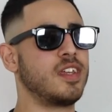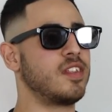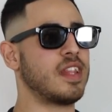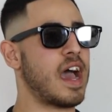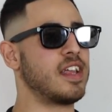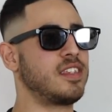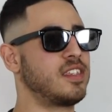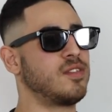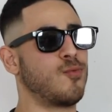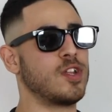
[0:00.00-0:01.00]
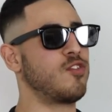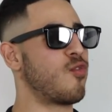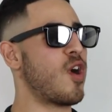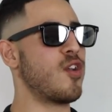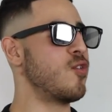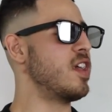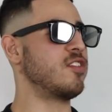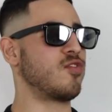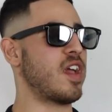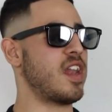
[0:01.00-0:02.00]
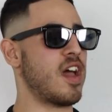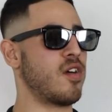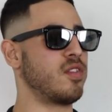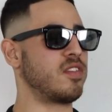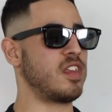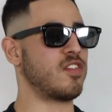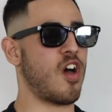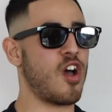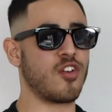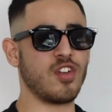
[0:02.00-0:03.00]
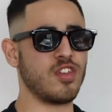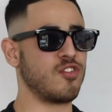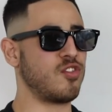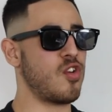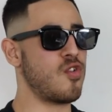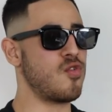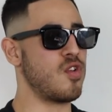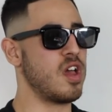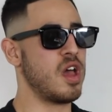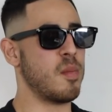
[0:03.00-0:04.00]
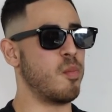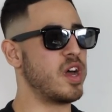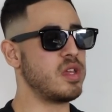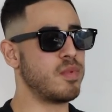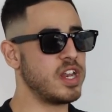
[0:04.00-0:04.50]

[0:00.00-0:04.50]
That's what Toronto is right now. It's it's hungry. There's no buddy